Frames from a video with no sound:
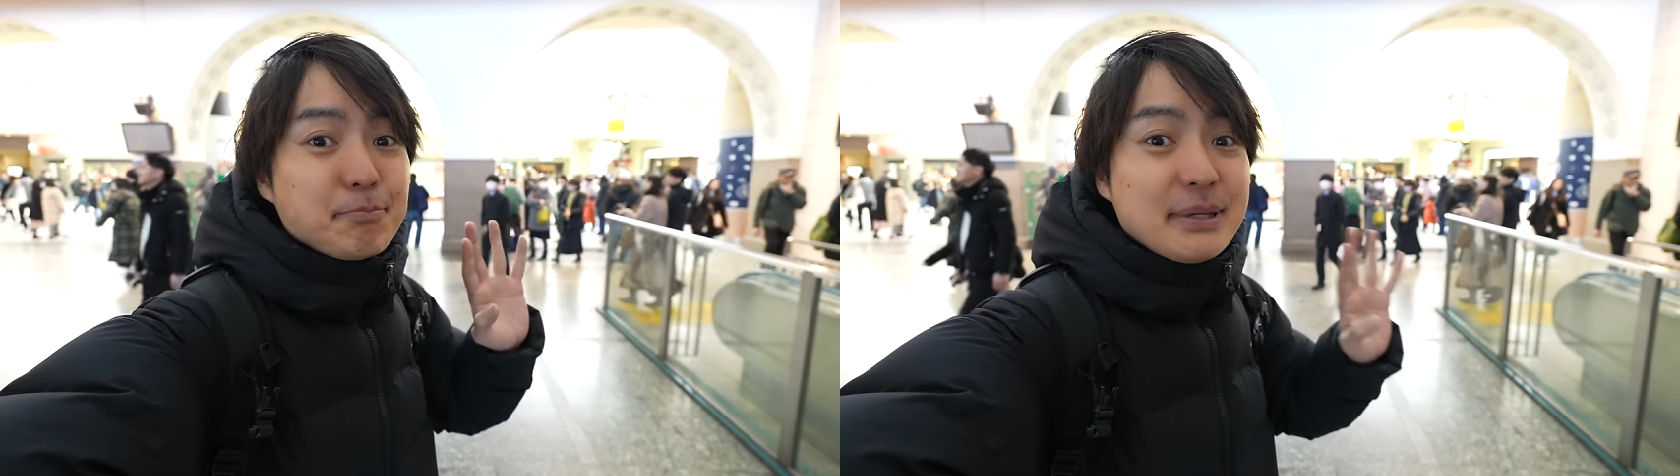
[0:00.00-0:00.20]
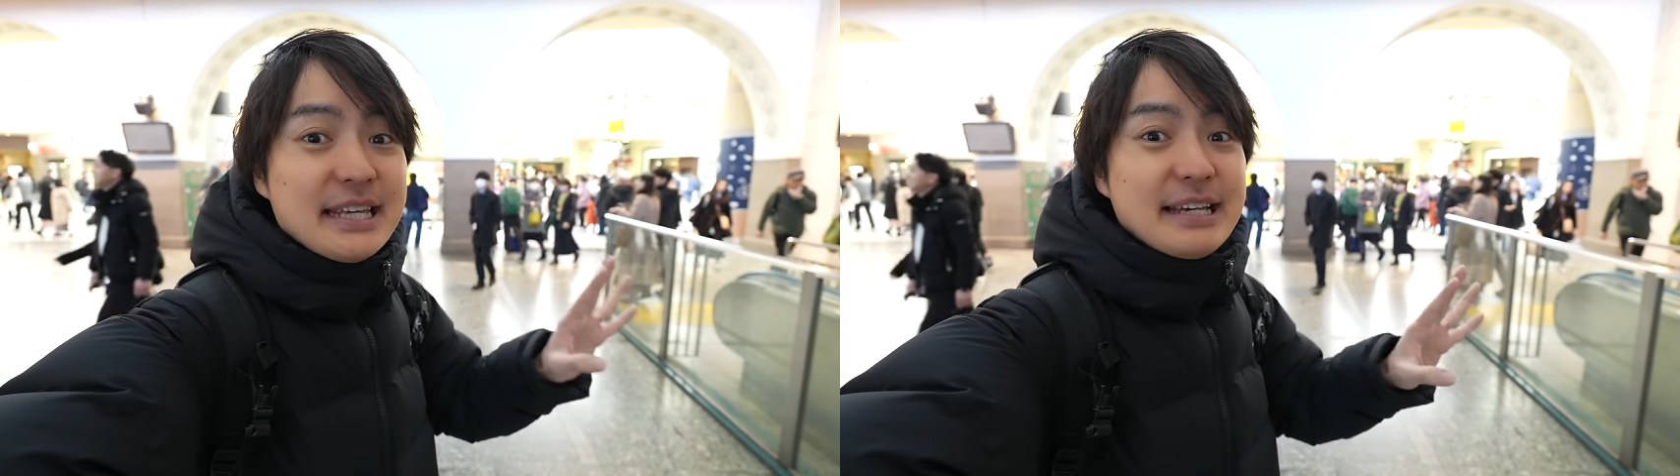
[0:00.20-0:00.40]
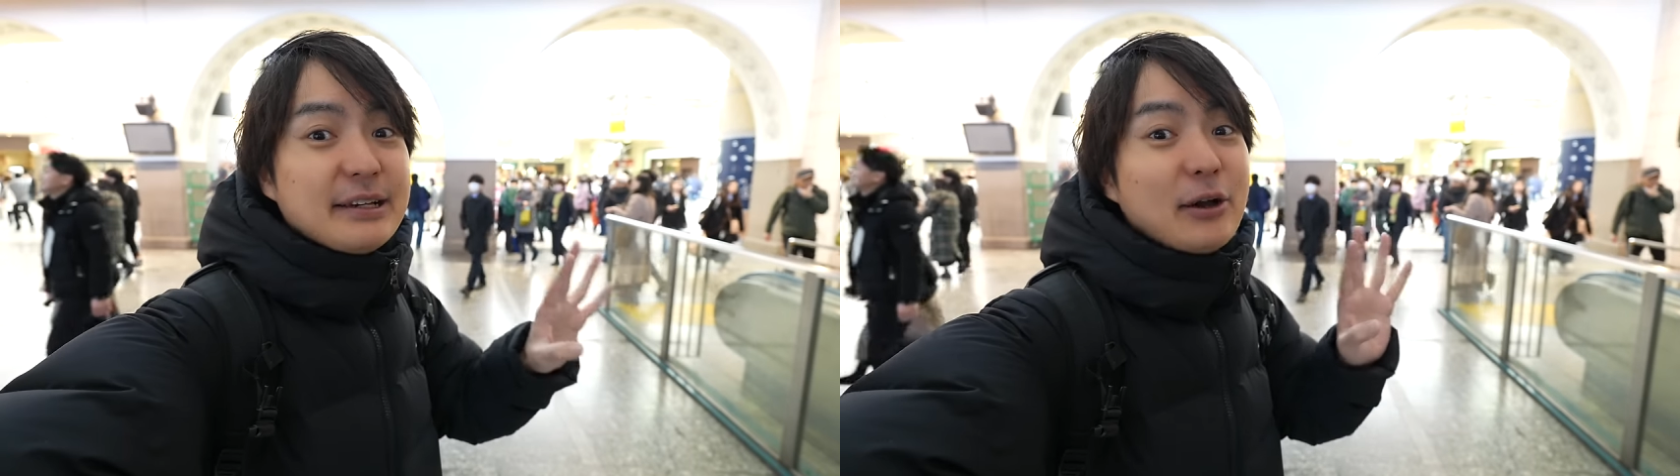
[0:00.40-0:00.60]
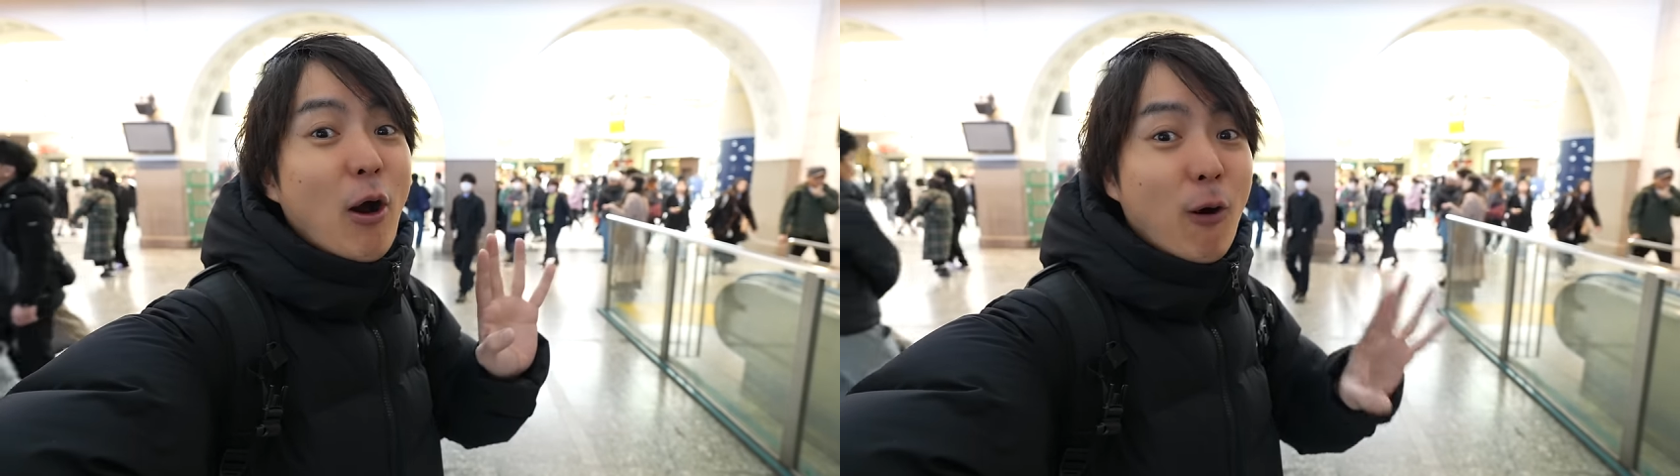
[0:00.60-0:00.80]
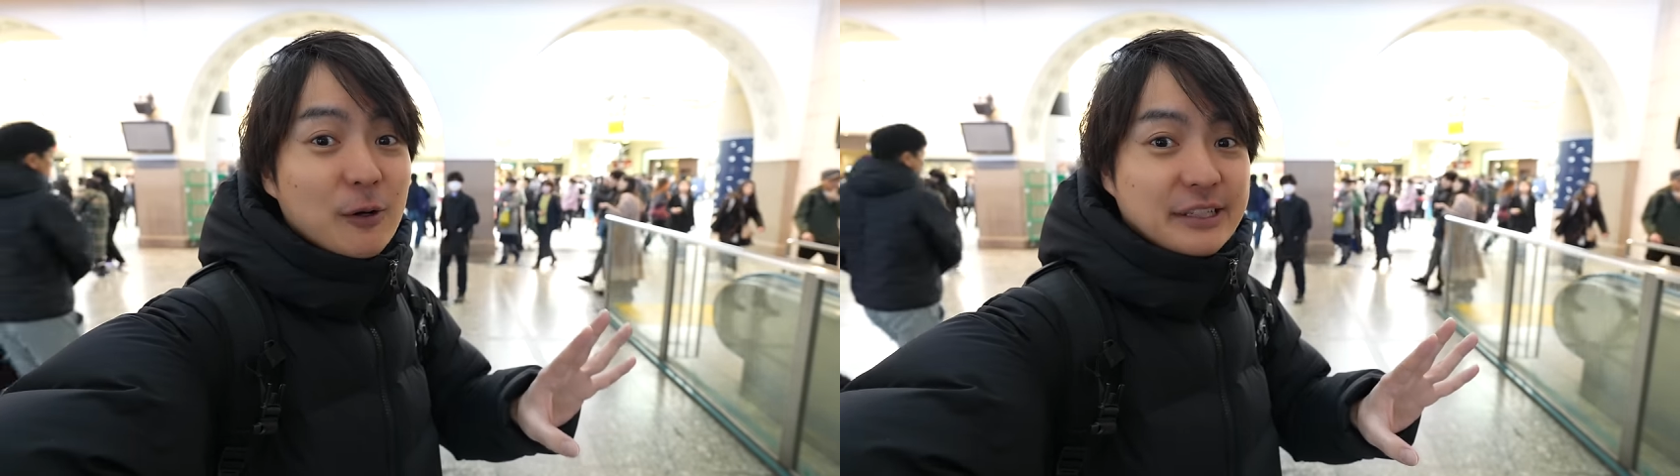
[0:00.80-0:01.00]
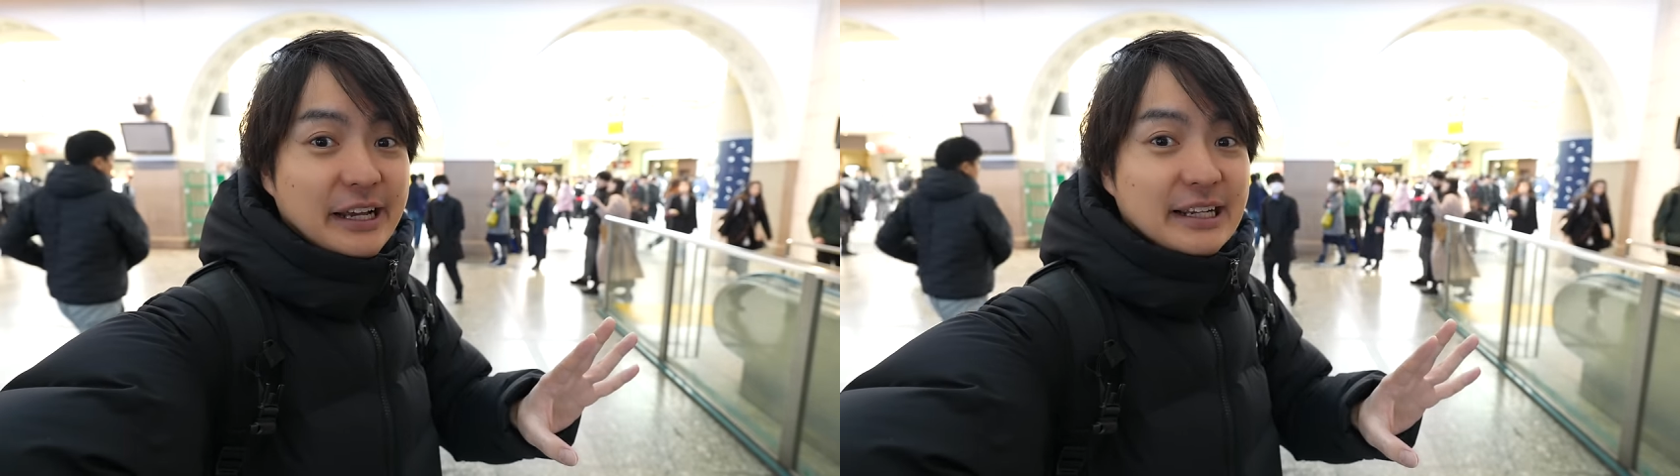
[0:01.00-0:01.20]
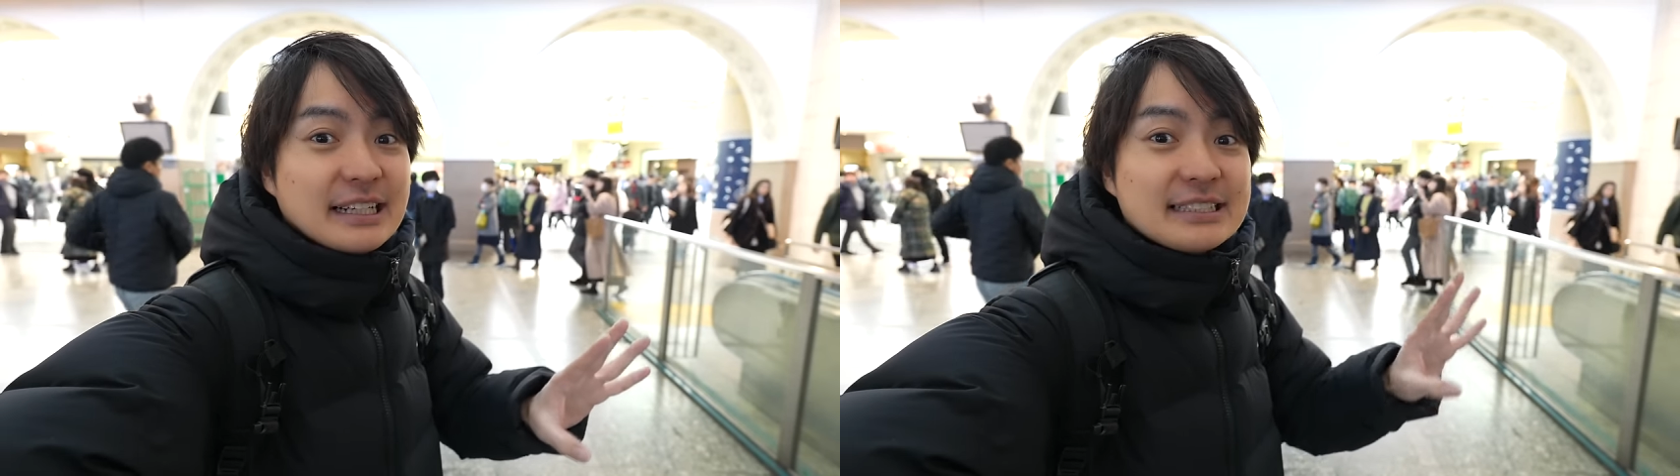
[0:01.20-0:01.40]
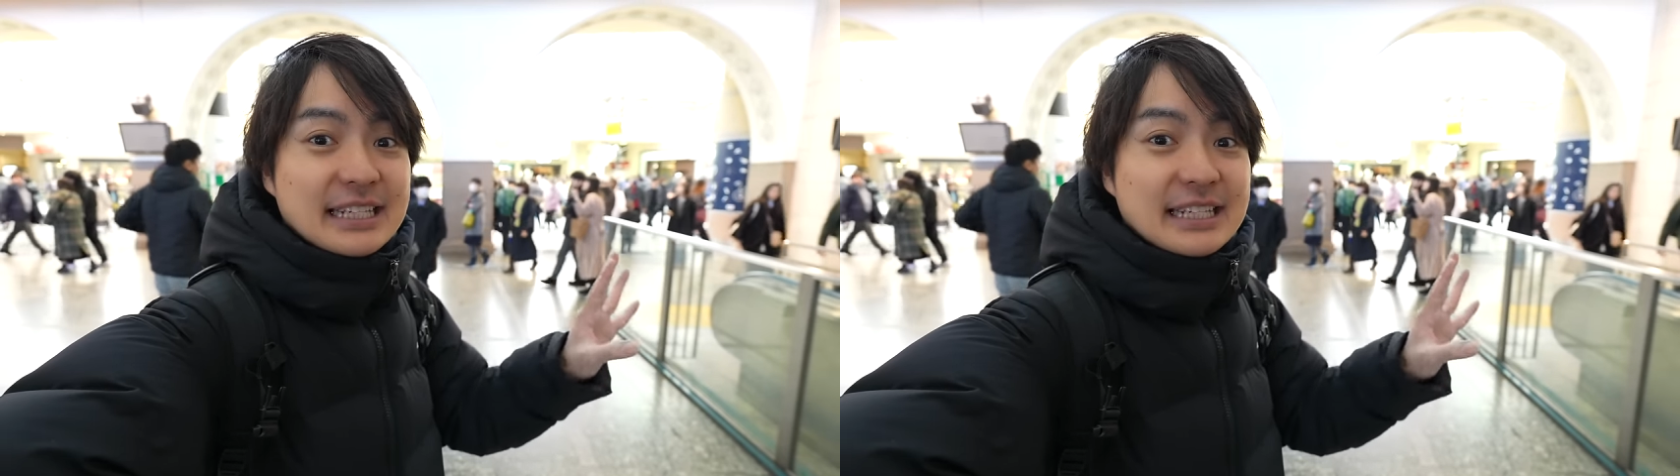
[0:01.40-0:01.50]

big holiday.